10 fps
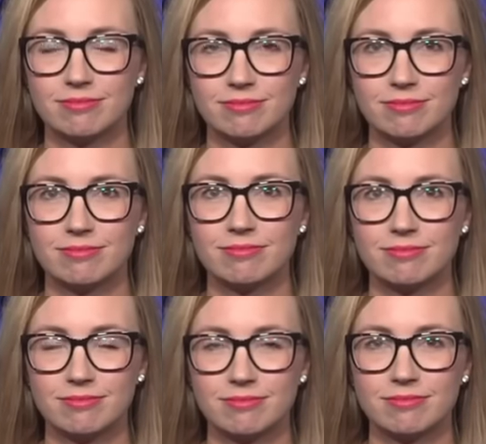
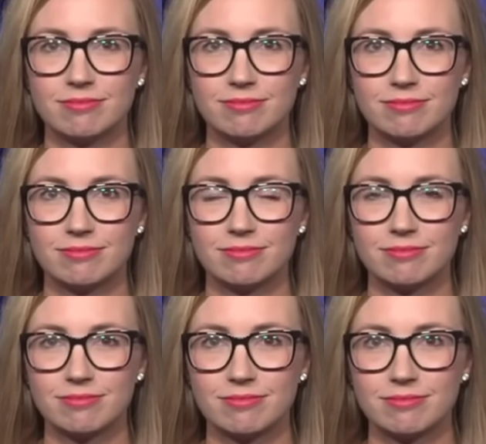
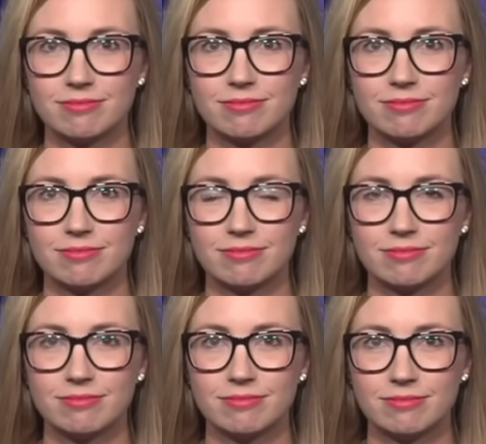
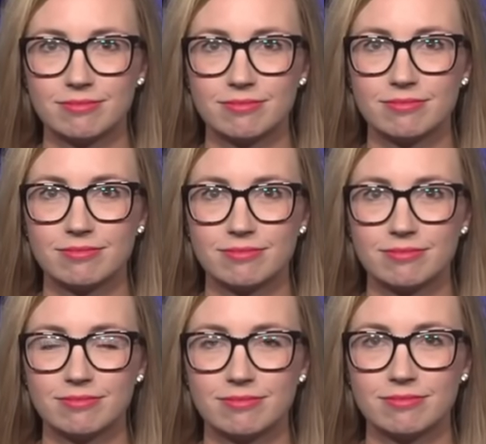
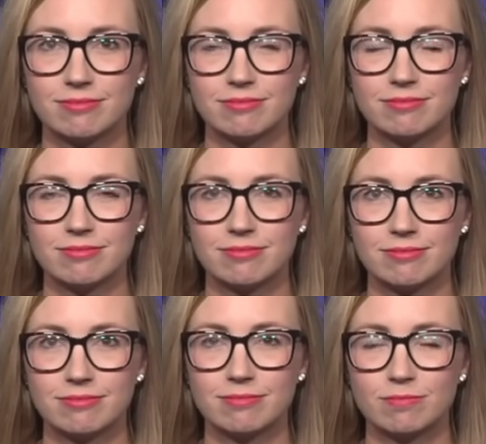
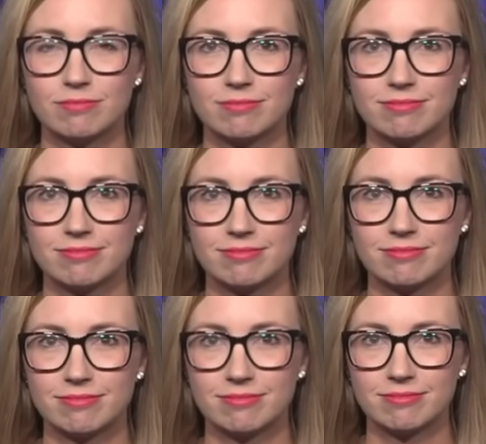
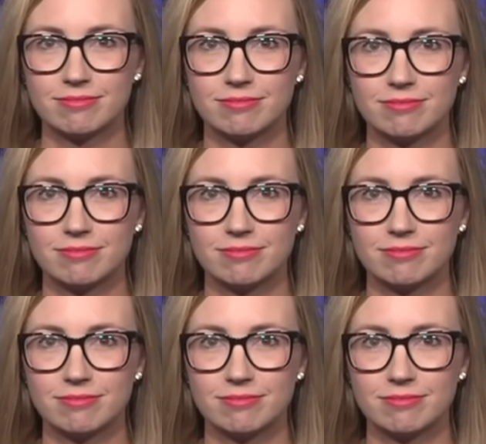This person isn't speaking.